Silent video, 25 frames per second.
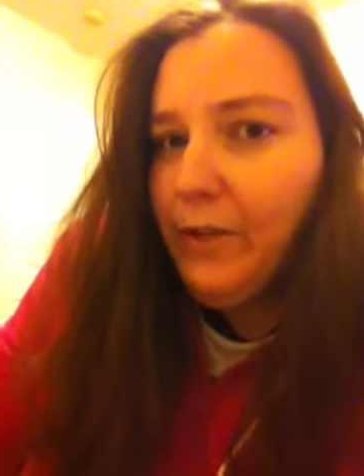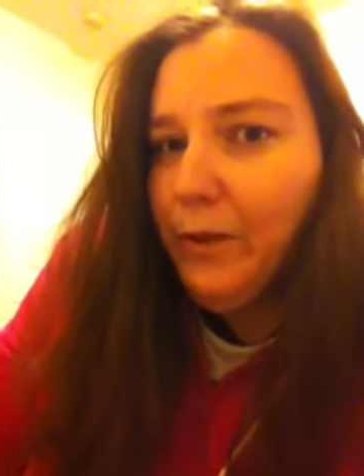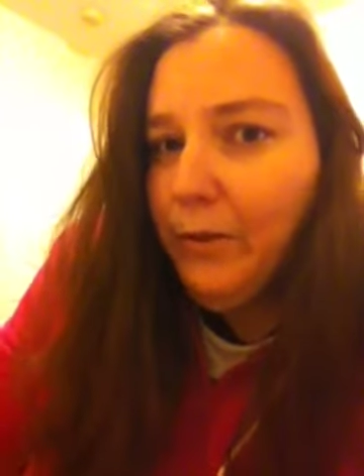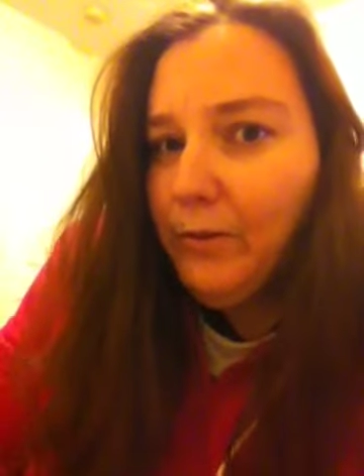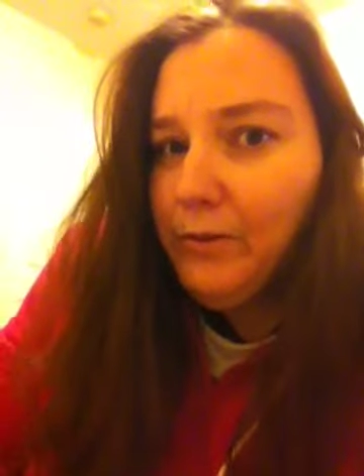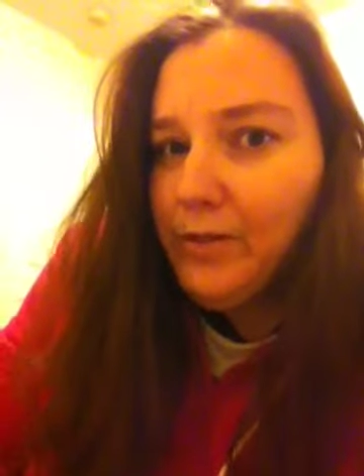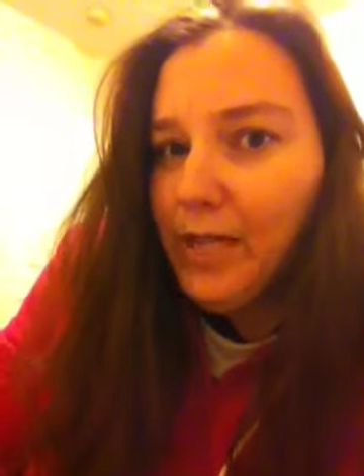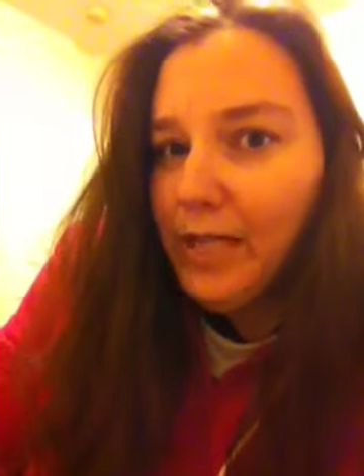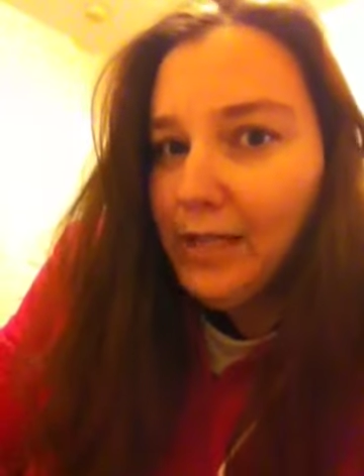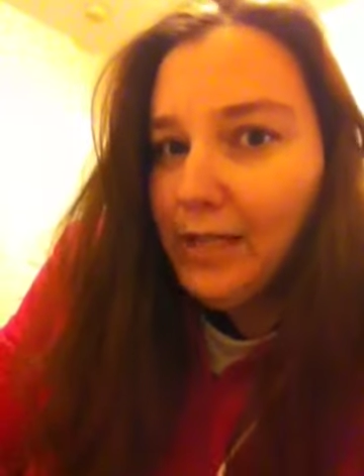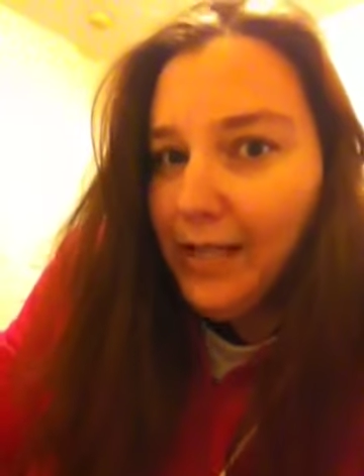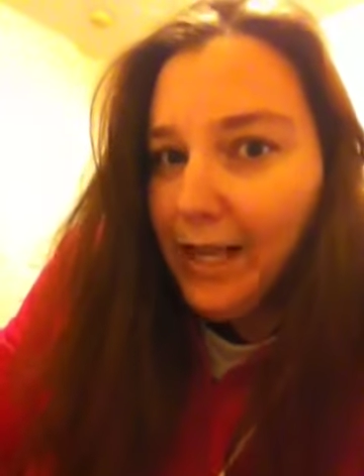you
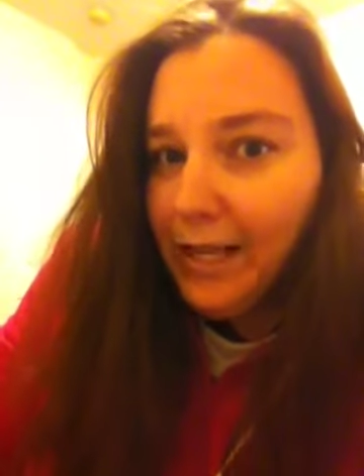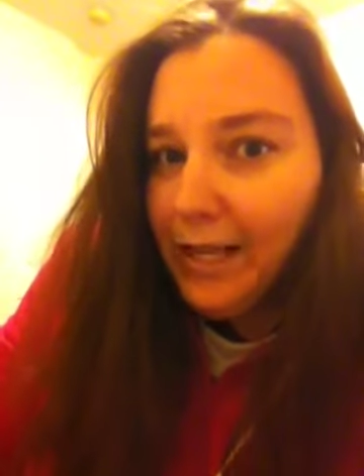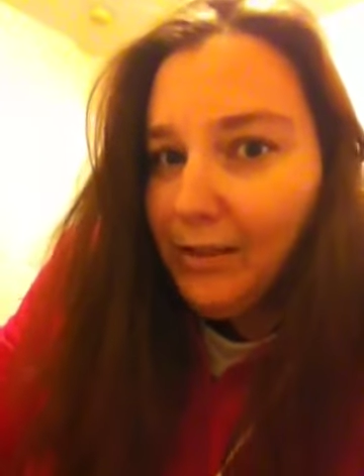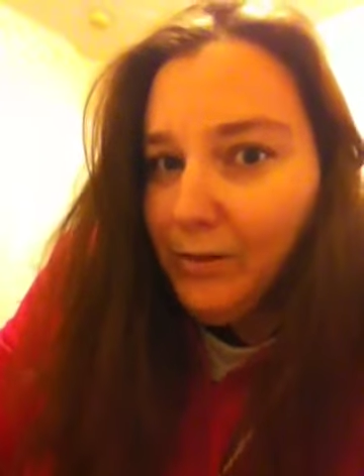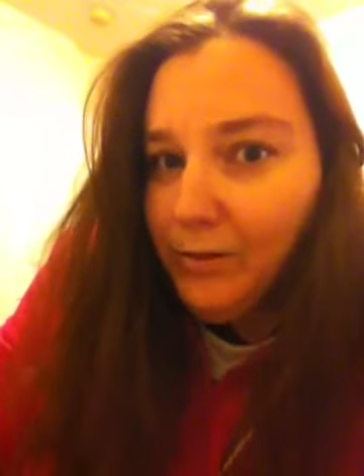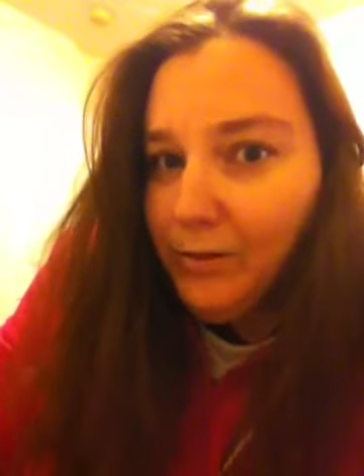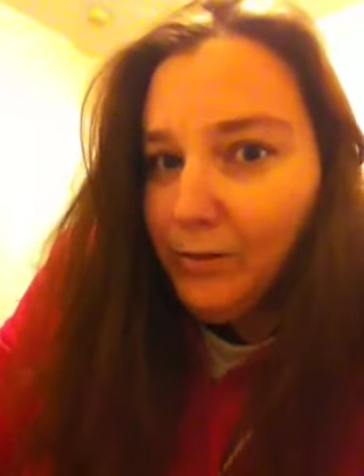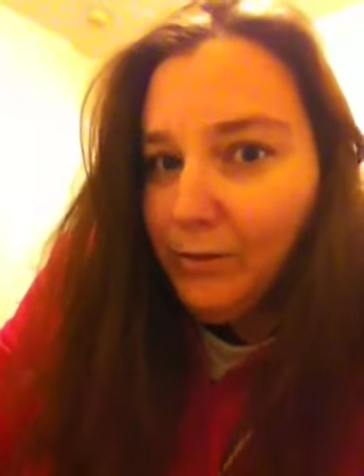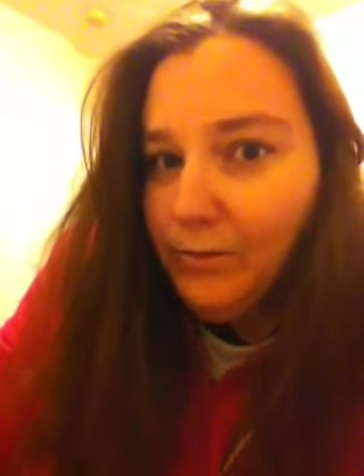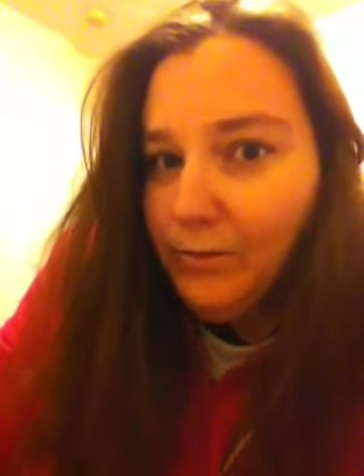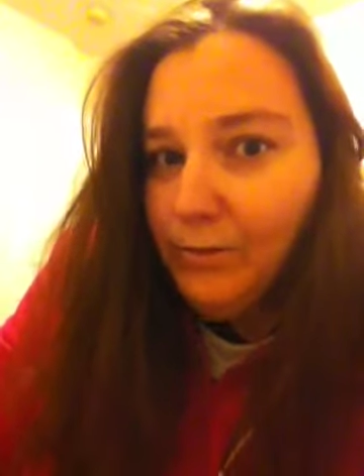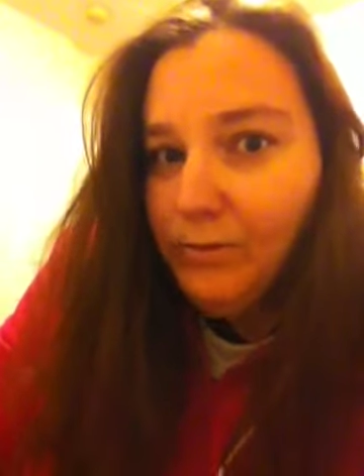don't take
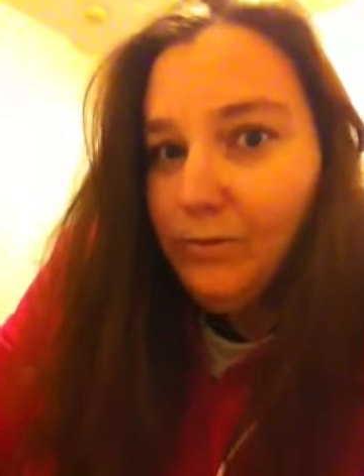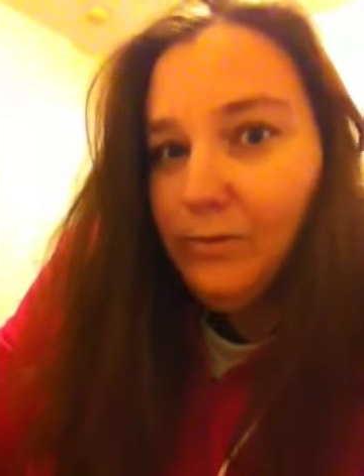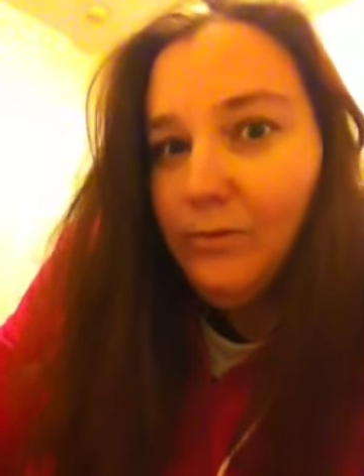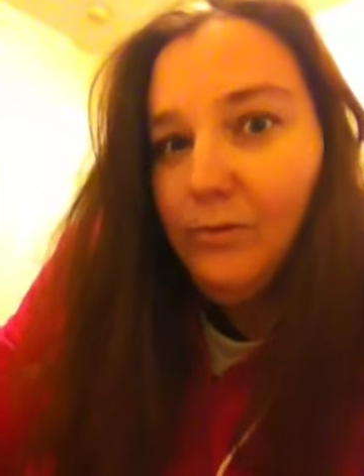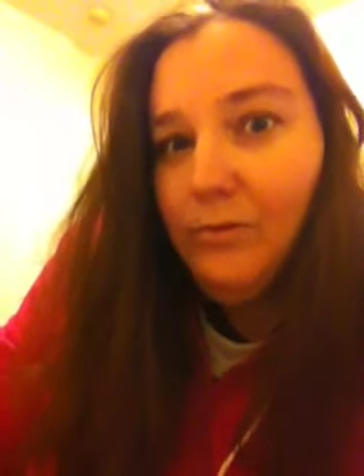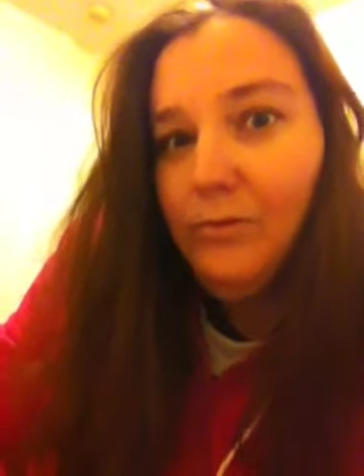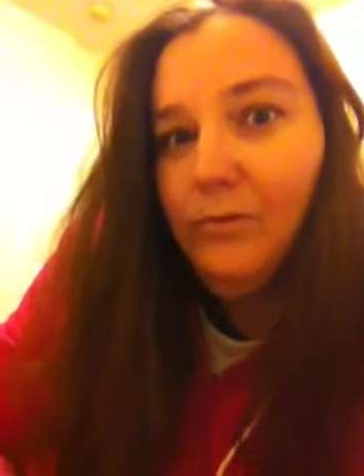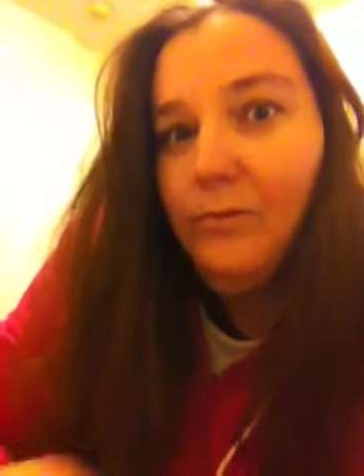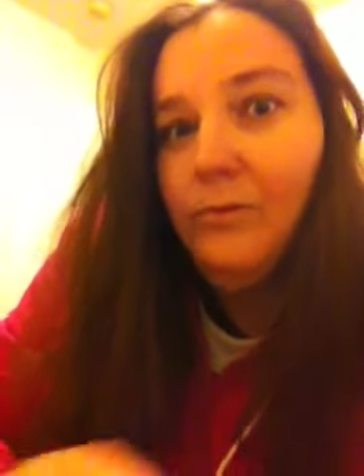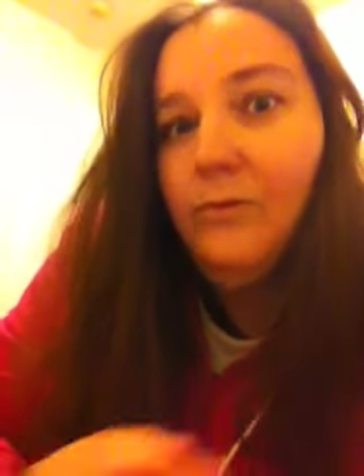that dude,